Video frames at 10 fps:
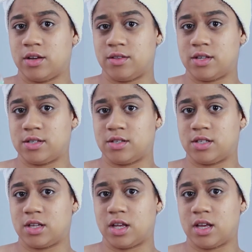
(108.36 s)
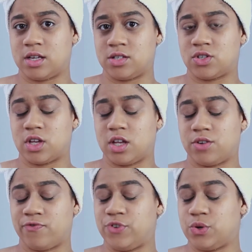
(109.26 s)
This is
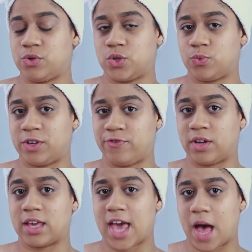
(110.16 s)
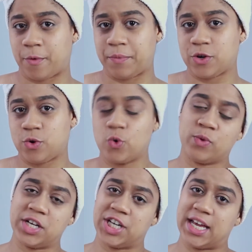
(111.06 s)
infused with chamomile and
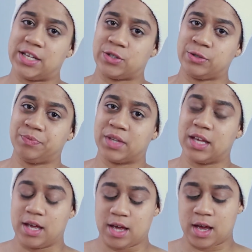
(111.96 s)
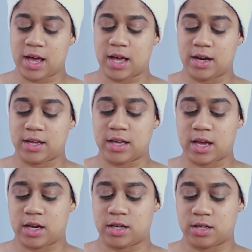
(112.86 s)
witch hazel, and
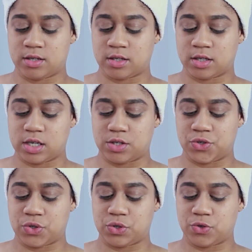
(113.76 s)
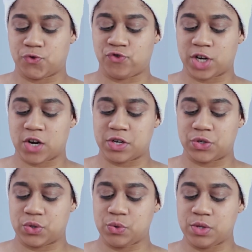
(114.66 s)
again, it's very
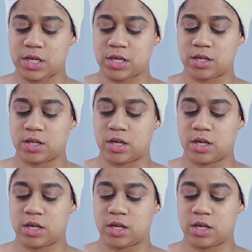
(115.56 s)
soothing.